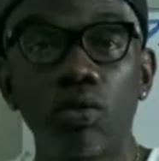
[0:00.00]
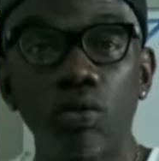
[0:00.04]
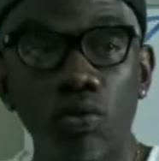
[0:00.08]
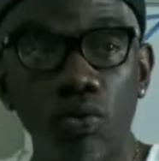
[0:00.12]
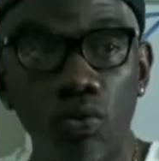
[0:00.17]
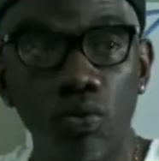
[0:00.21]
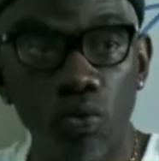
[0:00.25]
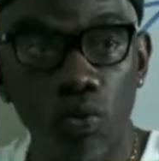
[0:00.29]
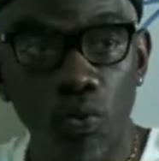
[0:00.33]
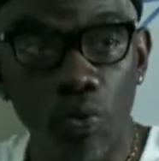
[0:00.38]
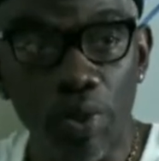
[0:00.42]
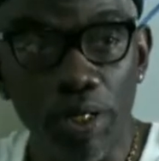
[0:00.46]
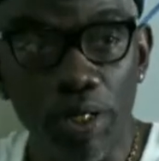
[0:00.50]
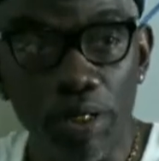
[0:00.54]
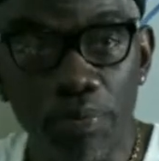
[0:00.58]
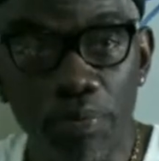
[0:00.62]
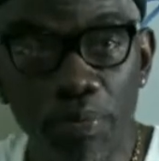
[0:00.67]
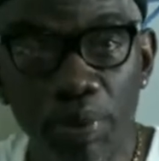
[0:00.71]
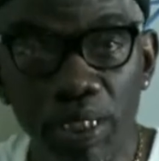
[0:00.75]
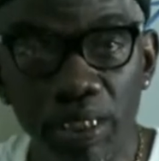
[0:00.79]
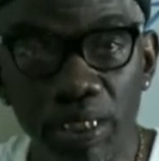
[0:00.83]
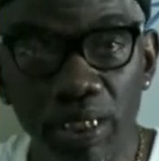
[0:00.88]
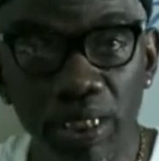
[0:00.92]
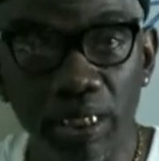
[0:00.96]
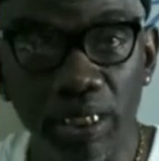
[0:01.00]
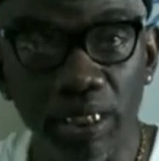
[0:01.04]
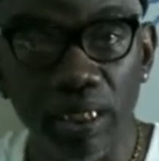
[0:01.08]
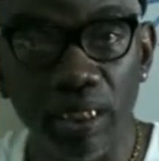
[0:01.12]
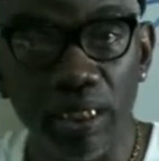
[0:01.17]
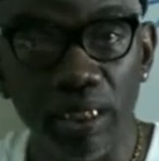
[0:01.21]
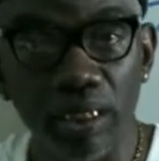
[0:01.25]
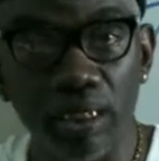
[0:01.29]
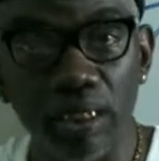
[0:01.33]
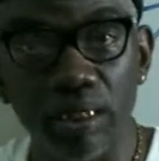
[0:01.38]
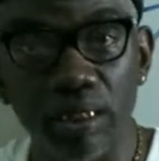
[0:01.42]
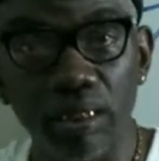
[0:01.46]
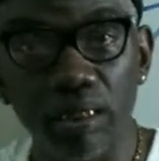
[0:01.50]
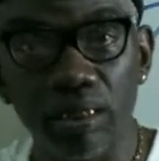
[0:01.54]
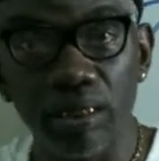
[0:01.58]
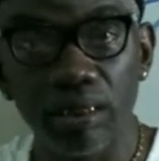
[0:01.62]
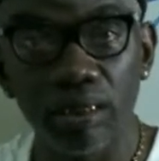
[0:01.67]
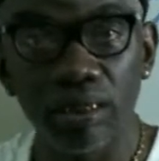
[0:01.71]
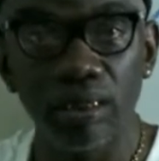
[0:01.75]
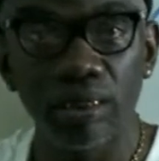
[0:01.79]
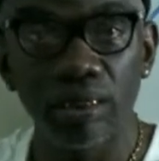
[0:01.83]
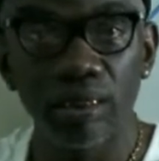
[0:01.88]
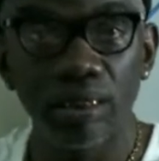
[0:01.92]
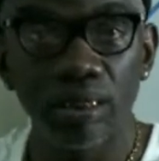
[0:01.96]
we've been in the
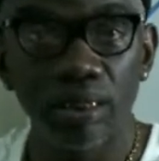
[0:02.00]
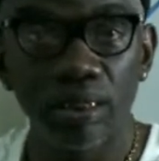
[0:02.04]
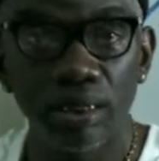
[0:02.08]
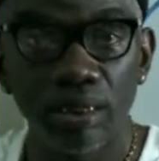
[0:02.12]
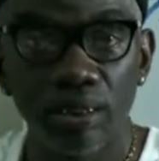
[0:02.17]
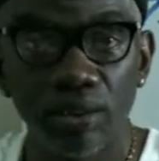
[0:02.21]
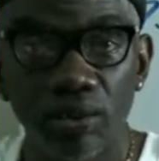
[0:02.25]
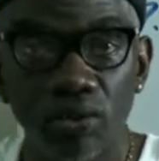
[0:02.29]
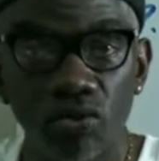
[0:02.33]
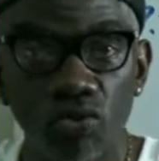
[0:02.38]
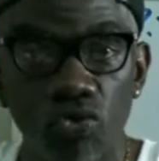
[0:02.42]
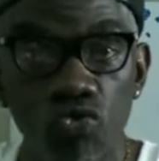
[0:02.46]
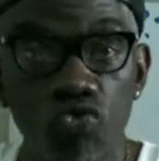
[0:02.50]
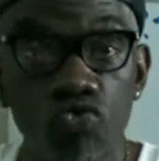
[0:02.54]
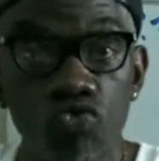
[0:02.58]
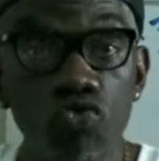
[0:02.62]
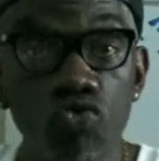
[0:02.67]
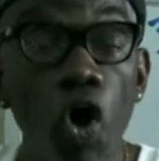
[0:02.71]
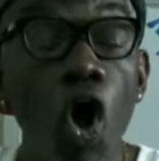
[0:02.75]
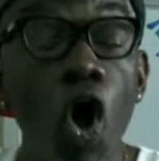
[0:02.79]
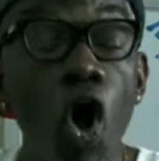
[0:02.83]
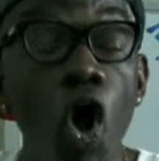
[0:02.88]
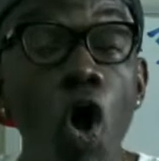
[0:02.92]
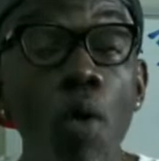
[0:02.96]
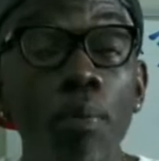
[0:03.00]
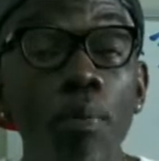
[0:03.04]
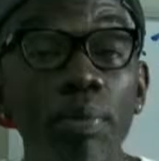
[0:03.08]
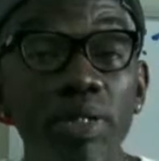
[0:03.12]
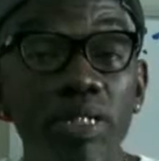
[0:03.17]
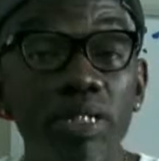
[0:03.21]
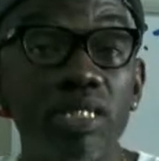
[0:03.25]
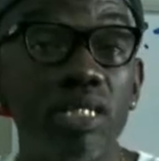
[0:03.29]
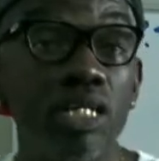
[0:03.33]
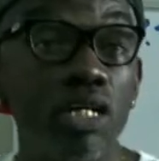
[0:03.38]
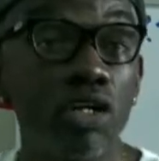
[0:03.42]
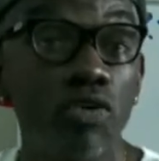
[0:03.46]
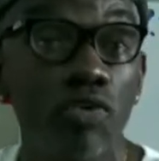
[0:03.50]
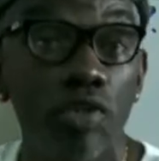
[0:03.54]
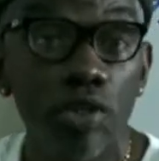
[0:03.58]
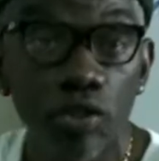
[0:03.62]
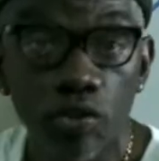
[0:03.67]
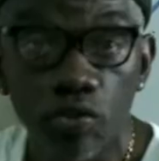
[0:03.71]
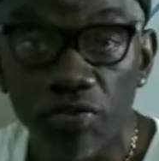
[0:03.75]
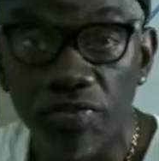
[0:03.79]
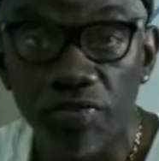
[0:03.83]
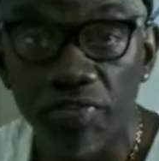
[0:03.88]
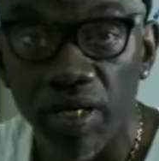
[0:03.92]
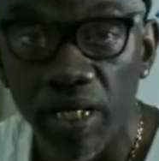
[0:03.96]
raw
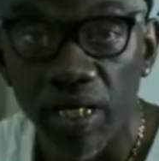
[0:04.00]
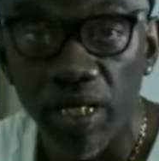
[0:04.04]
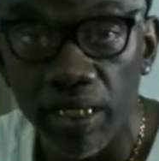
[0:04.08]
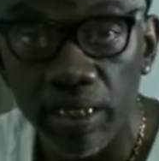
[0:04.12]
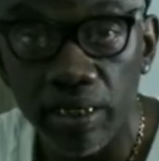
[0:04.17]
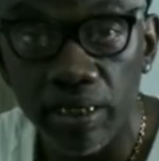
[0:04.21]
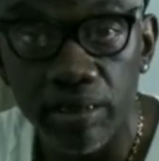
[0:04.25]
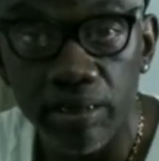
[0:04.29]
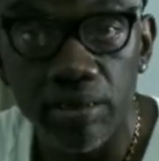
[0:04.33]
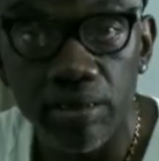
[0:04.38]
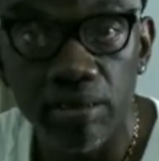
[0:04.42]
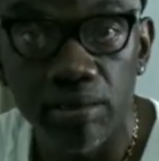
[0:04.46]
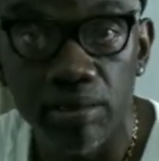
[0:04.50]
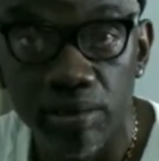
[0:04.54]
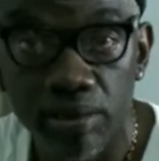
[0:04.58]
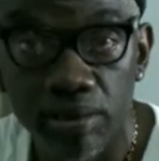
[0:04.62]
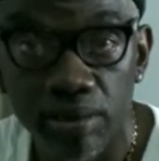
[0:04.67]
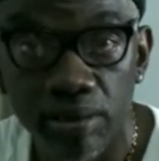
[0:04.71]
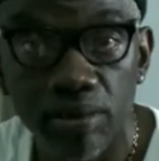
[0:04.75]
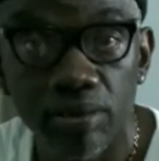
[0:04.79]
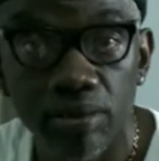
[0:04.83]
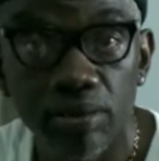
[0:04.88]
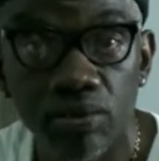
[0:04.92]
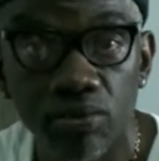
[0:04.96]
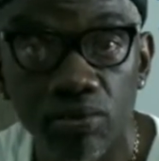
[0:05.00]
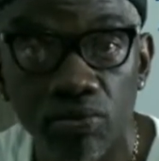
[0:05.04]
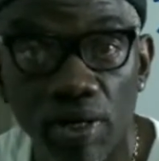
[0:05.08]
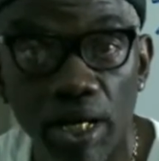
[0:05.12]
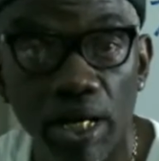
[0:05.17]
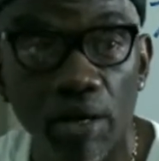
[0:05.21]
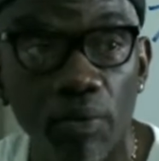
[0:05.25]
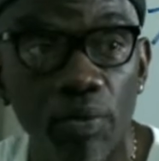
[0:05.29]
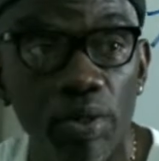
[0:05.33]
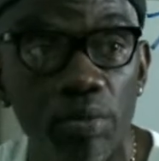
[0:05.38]
material phase, right?